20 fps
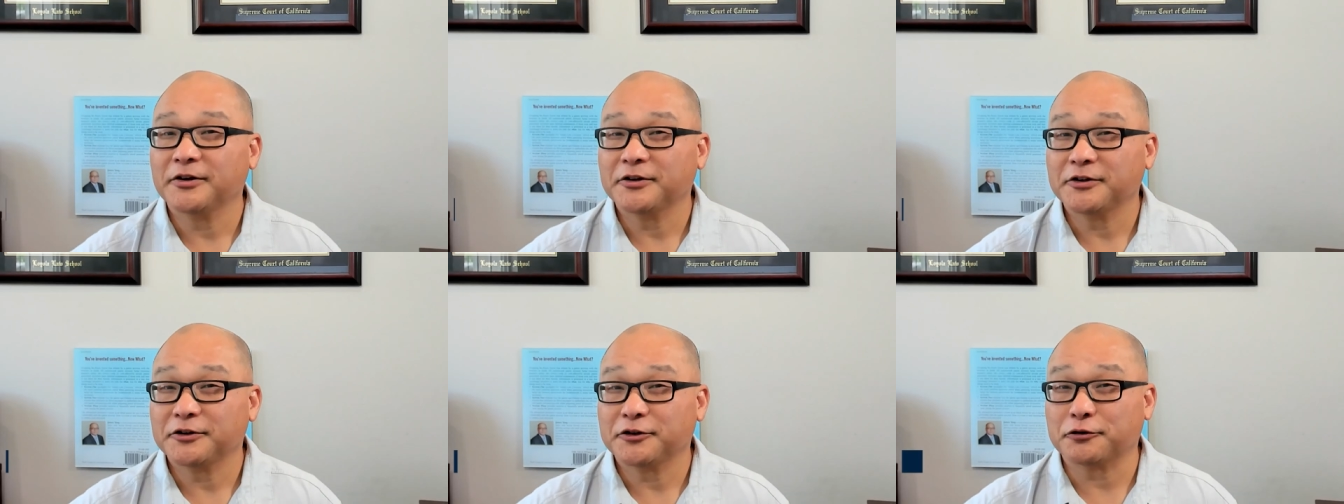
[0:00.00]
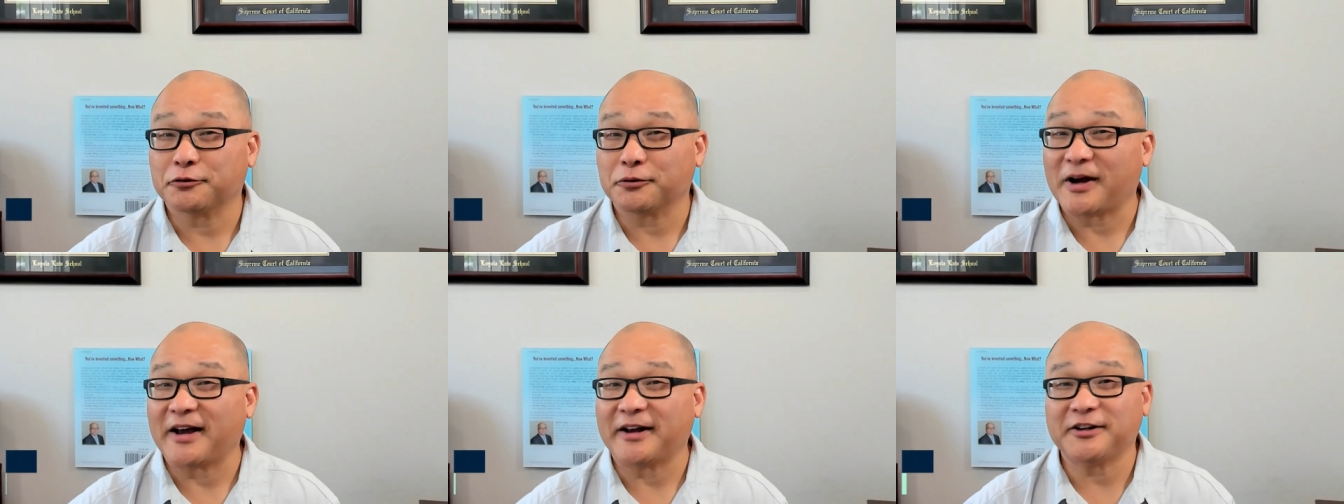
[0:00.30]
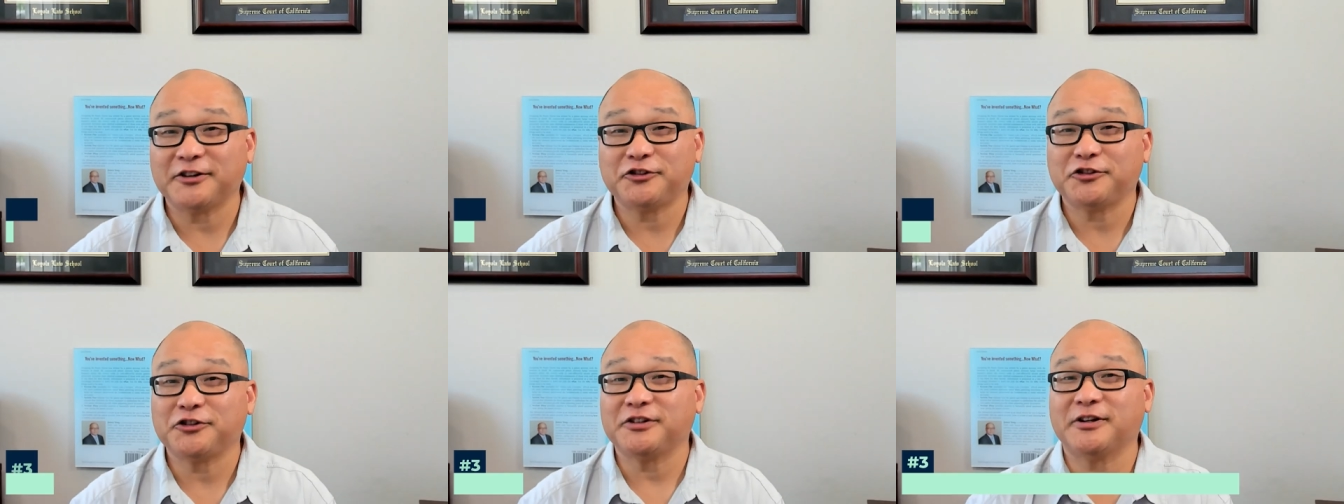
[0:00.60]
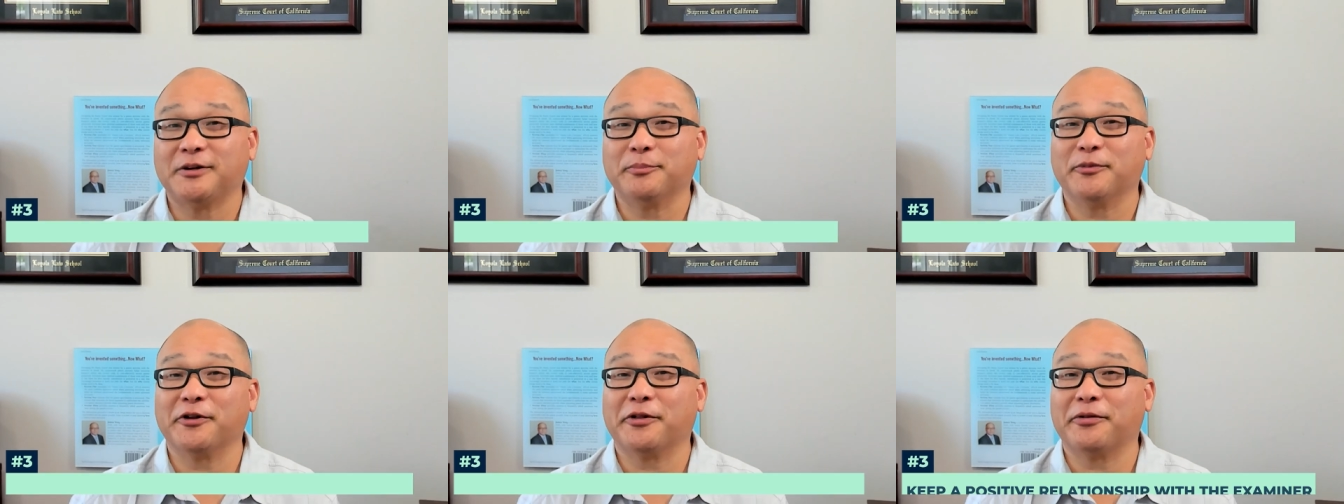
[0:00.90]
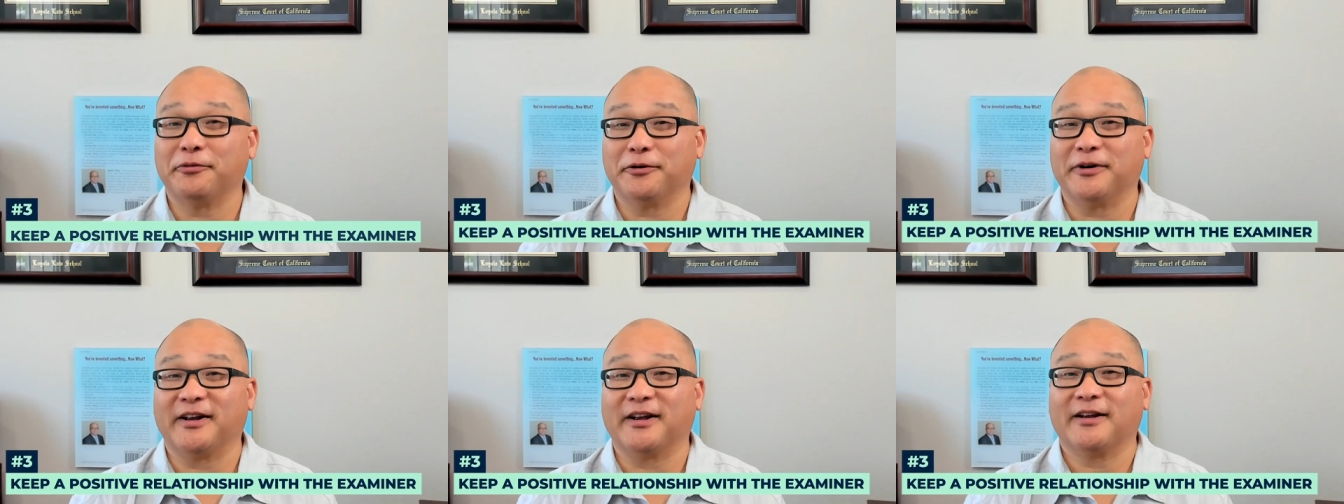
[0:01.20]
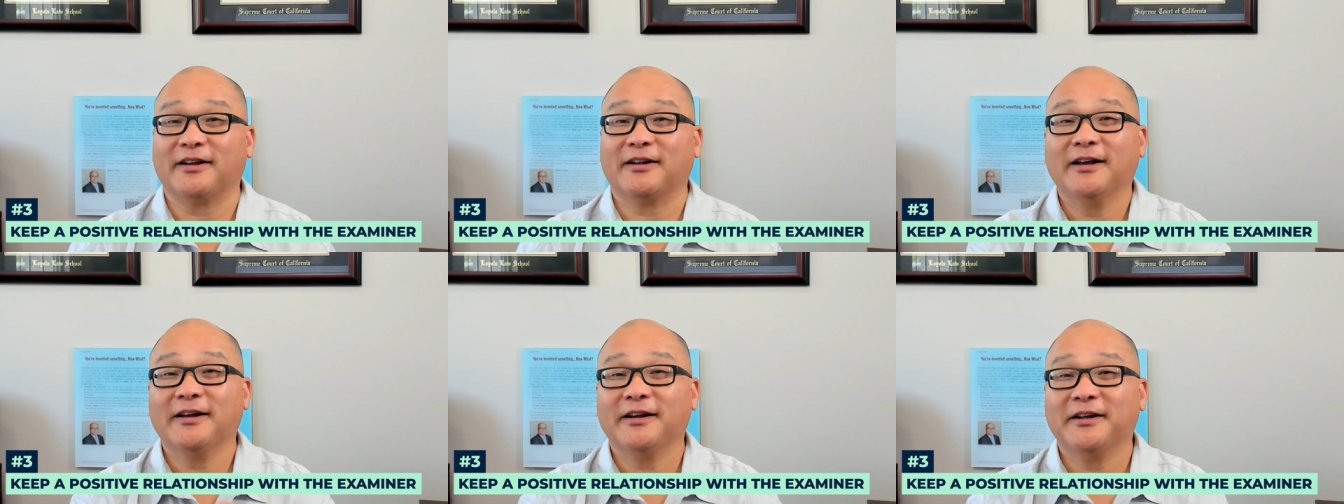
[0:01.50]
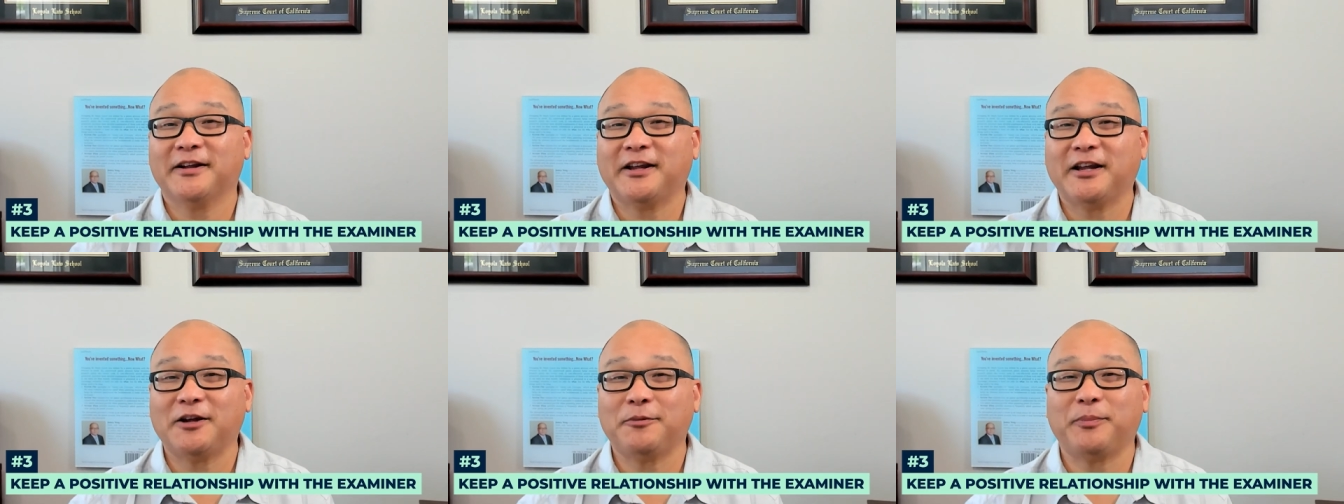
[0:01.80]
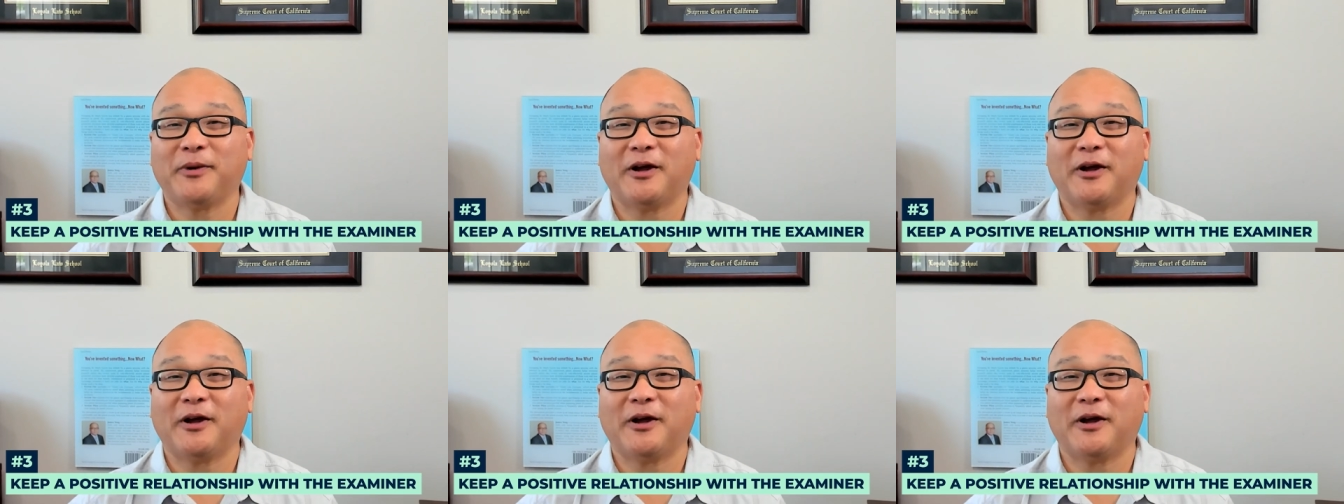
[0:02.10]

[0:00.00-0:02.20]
Strategy number three, Keep